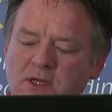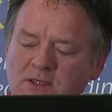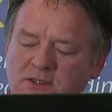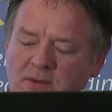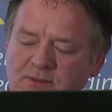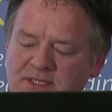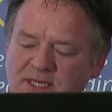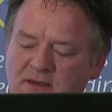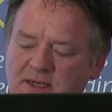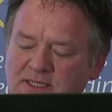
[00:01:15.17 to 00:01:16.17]
So that was
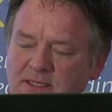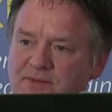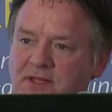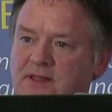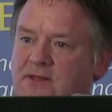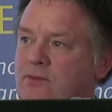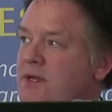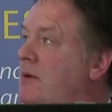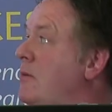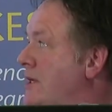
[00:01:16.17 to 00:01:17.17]
certainly something that
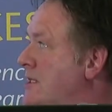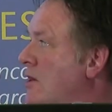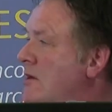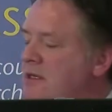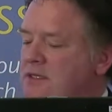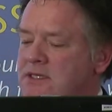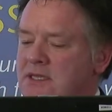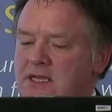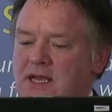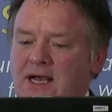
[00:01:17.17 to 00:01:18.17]
we, we started
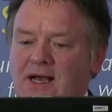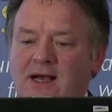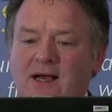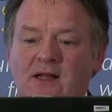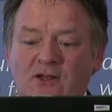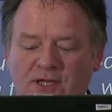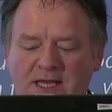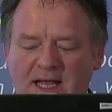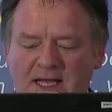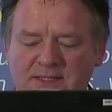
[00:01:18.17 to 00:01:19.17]
uh,
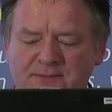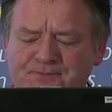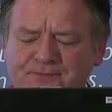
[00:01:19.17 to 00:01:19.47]
looking at.